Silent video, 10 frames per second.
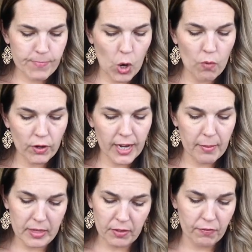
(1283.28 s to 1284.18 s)

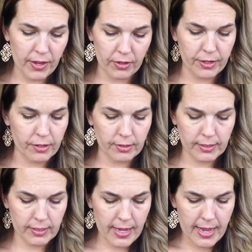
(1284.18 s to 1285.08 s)
overcoming the
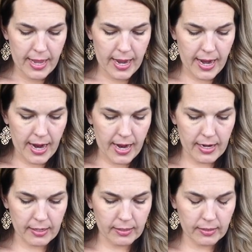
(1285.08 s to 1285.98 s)
failures
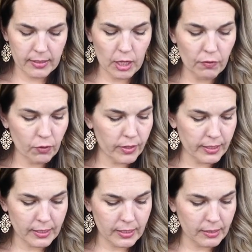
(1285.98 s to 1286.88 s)
and
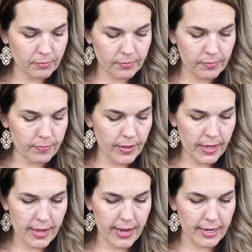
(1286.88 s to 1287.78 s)
self-criticism
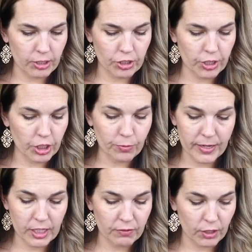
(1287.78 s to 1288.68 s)
and
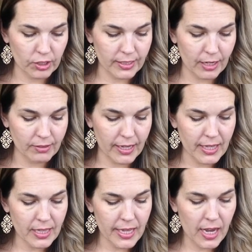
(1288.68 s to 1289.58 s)
judgment of ourselves. I
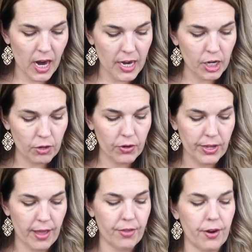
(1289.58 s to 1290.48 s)
think they kind of go
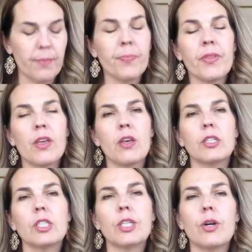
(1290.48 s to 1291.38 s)
together.
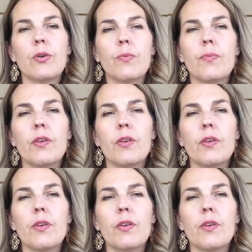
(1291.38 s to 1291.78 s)
So